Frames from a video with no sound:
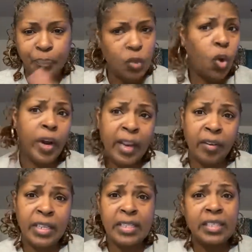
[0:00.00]
or
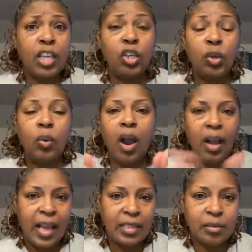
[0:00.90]
areas that you are
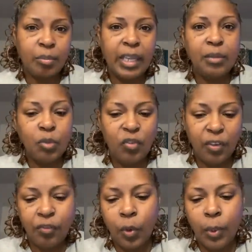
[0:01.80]
contemplating moving
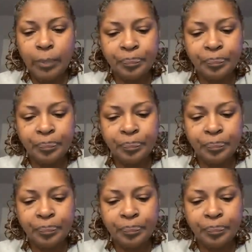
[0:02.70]
forward.